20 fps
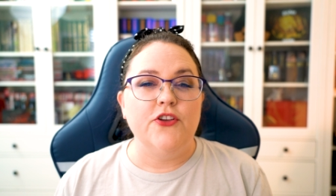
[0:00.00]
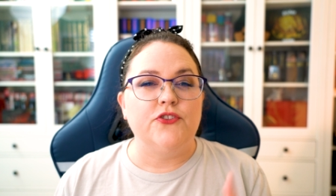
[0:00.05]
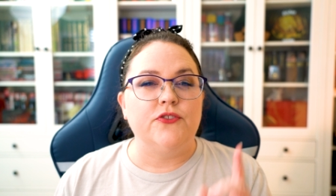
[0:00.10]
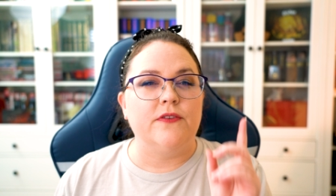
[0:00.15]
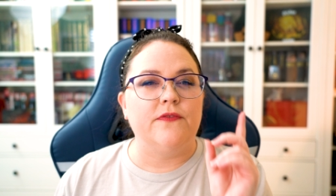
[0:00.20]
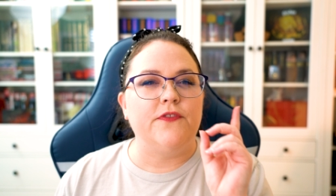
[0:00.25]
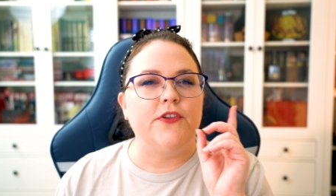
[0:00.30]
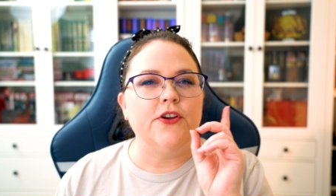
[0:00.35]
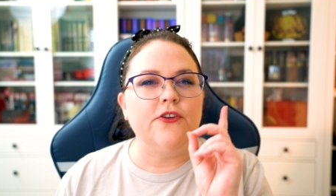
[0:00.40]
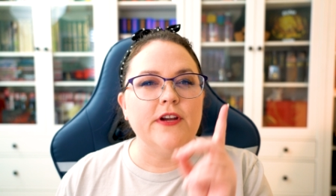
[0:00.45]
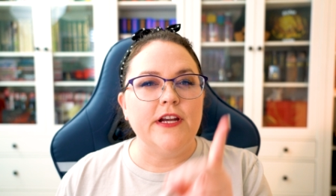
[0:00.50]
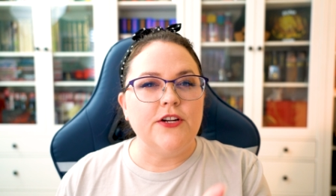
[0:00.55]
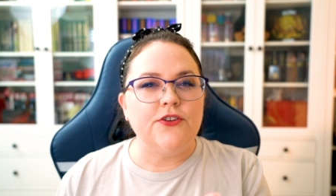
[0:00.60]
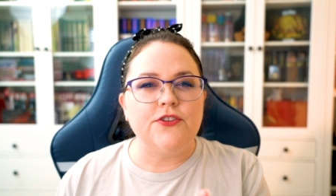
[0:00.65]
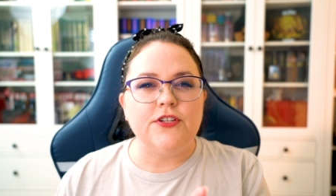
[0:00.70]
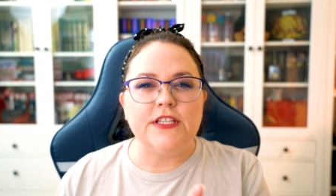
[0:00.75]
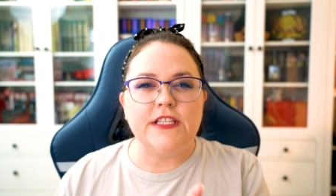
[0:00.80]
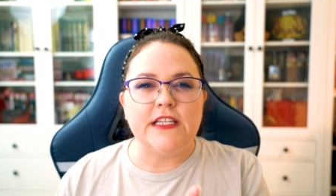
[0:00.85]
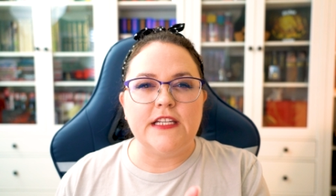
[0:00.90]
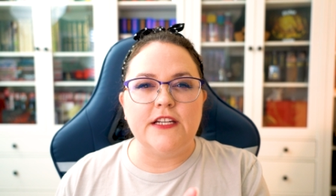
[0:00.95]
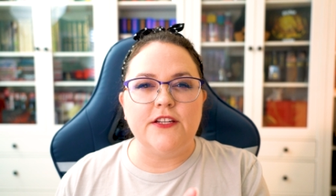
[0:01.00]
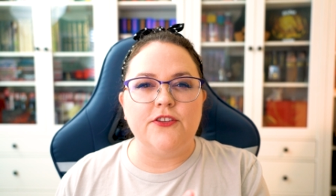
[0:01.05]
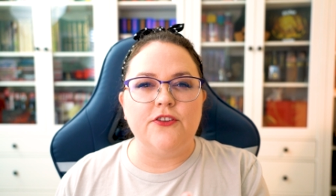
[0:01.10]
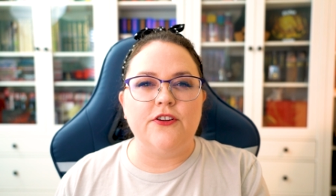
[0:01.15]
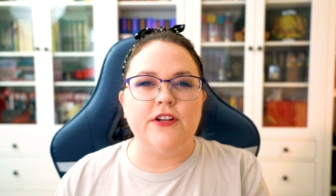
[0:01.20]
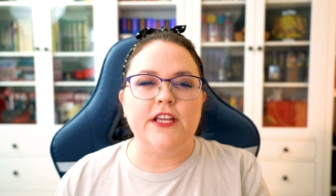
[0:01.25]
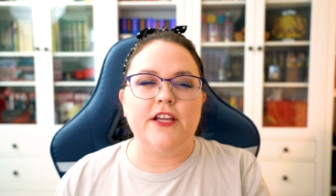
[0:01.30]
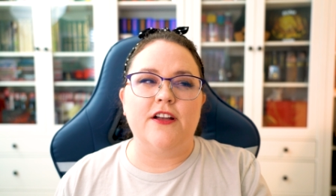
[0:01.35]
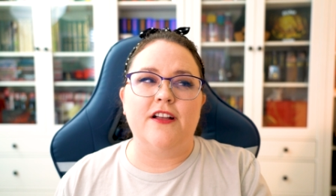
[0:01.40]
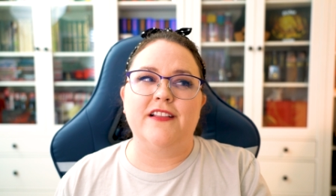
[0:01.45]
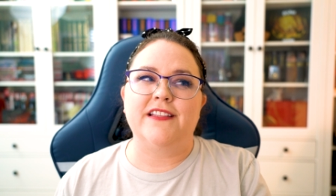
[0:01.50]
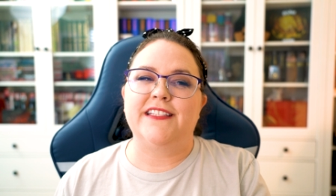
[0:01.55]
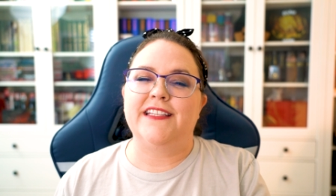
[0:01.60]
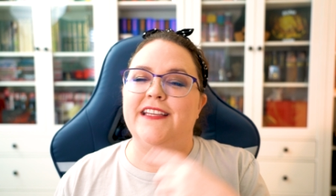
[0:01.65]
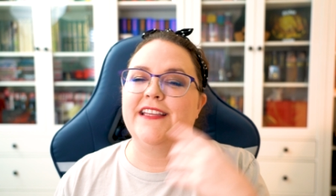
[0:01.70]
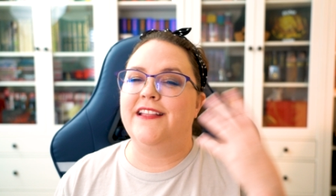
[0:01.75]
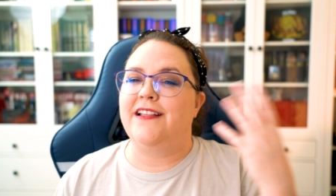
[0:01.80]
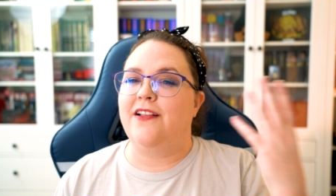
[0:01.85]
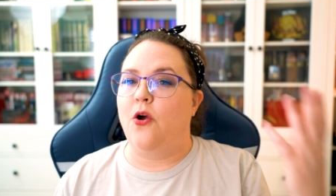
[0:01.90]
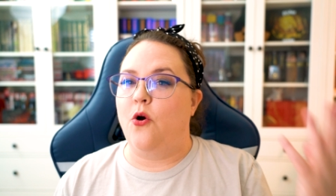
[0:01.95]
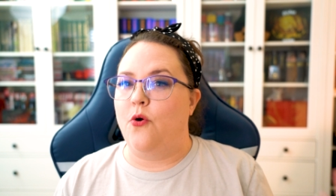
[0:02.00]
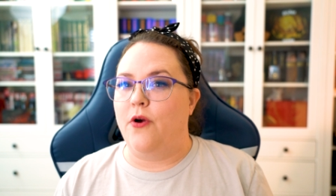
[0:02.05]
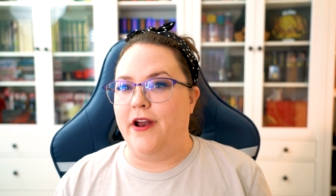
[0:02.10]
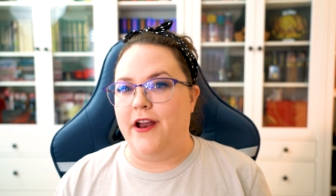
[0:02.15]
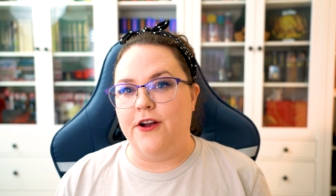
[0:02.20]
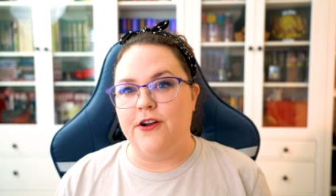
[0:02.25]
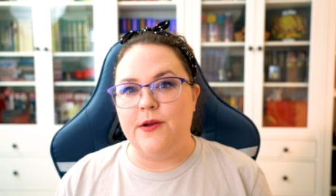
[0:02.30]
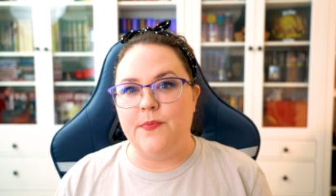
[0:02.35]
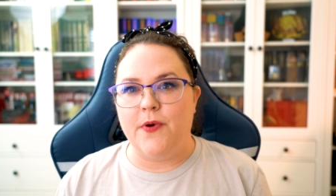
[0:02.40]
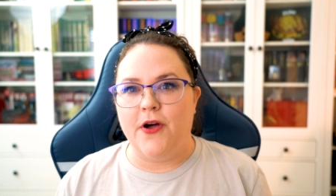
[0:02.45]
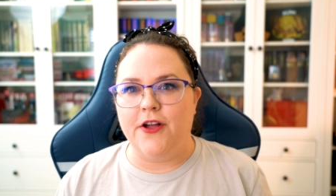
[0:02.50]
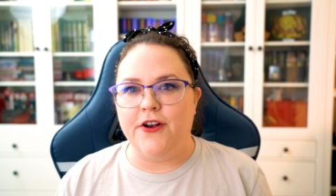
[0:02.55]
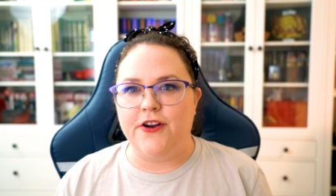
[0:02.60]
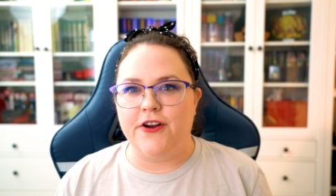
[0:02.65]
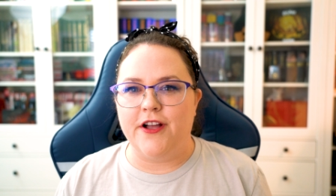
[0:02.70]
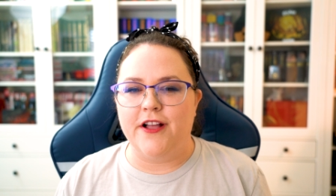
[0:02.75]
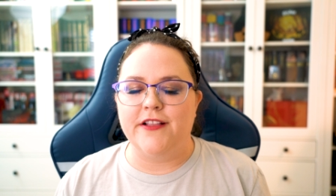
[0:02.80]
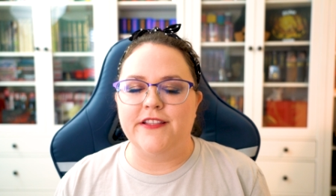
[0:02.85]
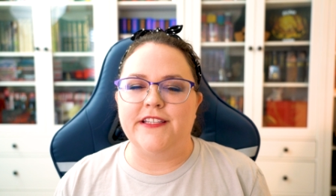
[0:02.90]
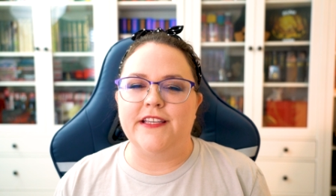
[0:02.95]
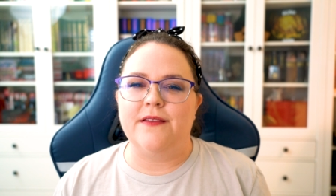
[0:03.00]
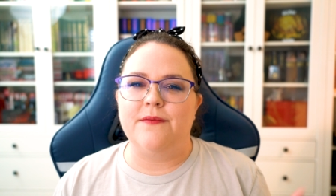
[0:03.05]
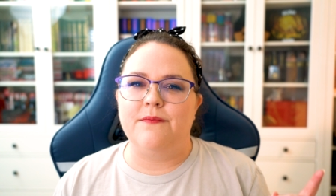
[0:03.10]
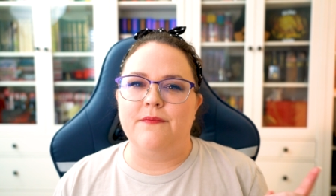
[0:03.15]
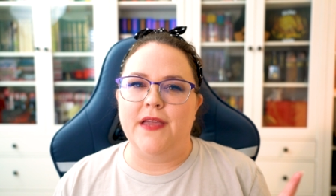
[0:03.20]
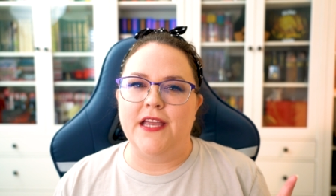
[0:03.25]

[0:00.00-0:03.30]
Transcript: So if you're interested in nerdy content or Harry Potter content,